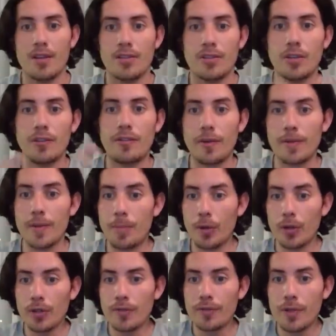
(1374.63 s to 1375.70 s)
So from the
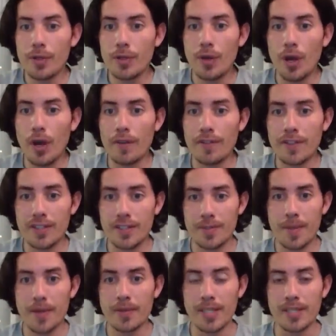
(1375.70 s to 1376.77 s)
point of view of the
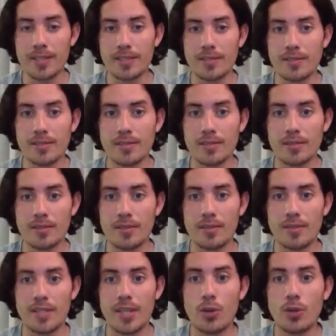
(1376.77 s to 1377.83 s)
spirit,
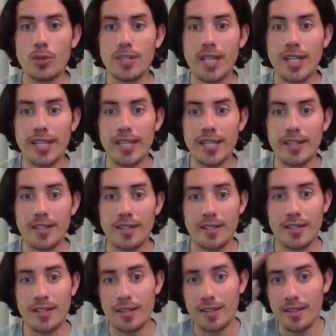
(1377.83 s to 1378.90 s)
the Kundalini
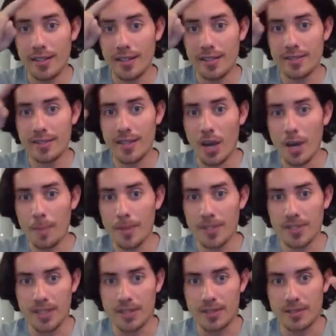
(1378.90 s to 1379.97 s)
is the
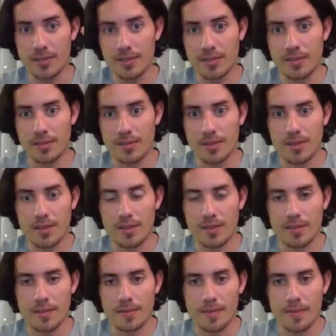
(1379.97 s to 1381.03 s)
opposite.
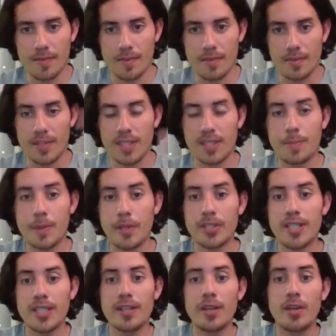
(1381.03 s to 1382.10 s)
The
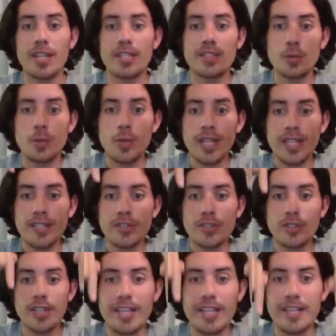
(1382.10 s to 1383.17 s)
spirit is willing
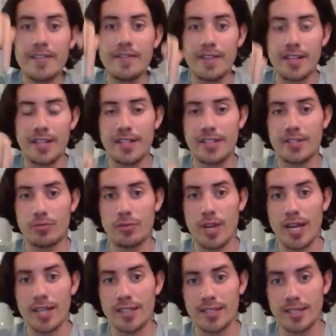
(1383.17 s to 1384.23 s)
live in this
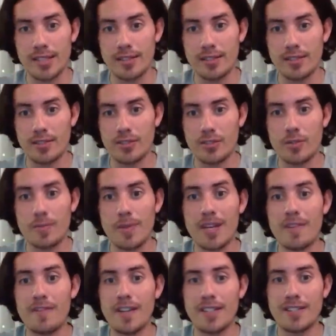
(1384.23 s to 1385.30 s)
reality, to
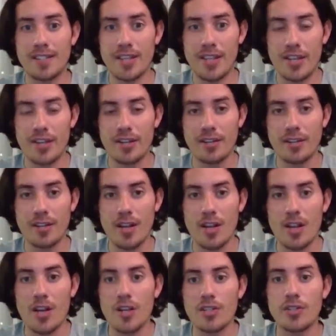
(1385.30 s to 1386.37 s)
manifest here.
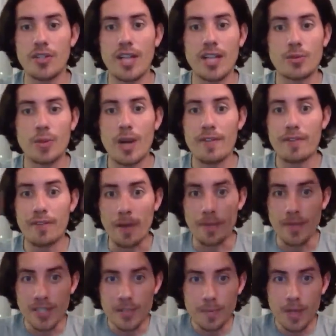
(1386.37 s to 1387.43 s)
So that's why
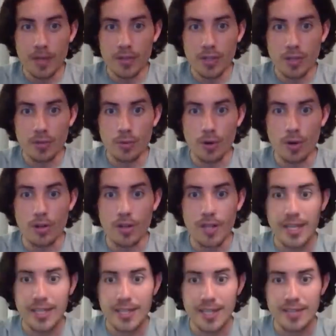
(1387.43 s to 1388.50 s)
from the spiritual world
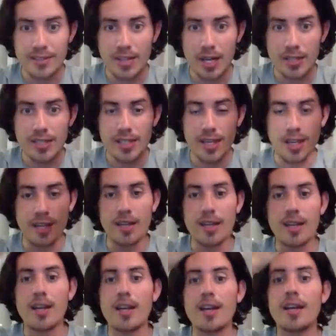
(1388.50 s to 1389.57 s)
in Antarctica,
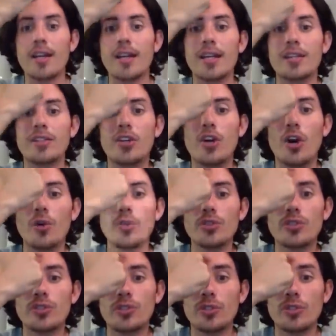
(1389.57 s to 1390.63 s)
it
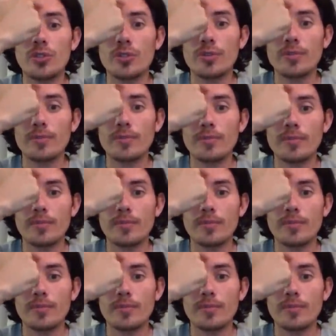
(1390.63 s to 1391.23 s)
goes to